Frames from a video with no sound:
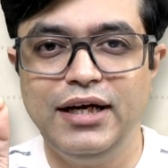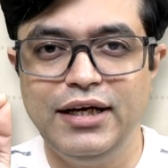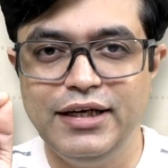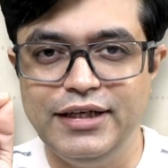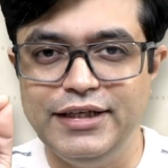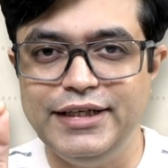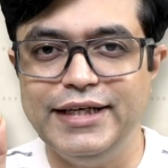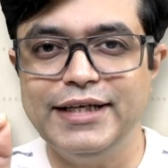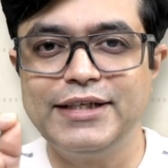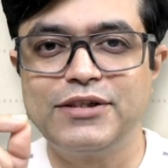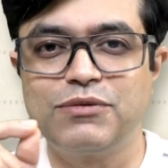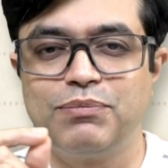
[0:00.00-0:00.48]

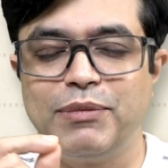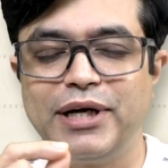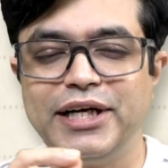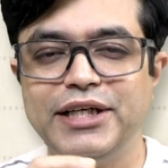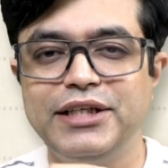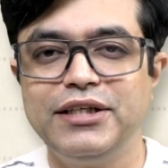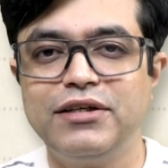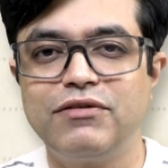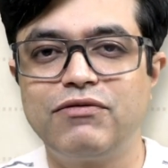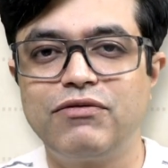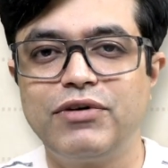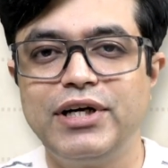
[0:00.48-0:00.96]
Yes, my
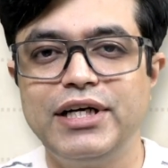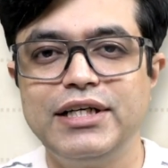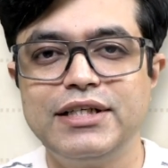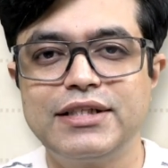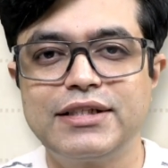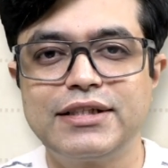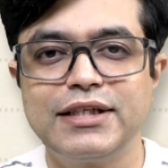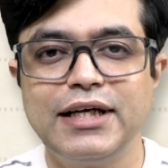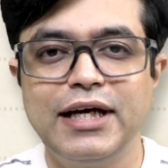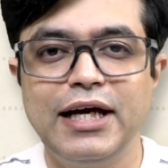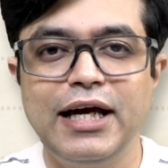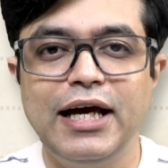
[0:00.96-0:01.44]
dear
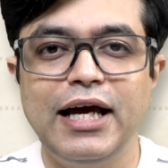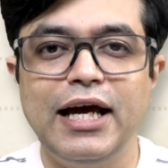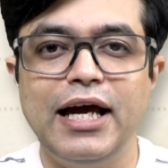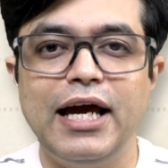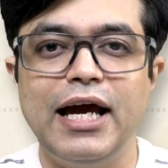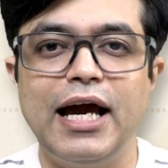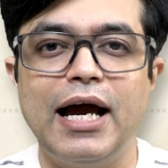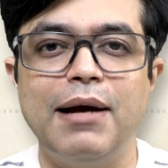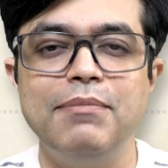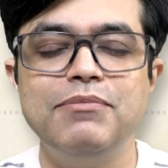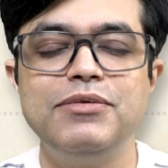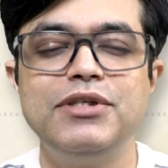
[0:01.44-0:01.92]
friends,
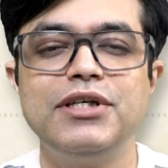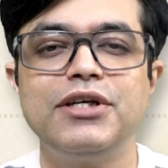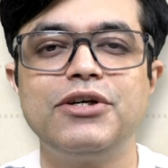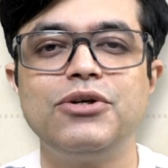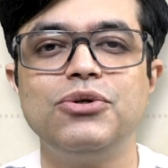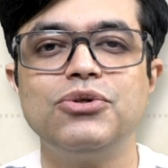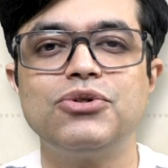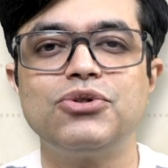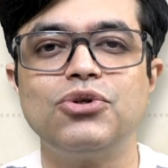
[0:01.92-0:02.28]
MCQ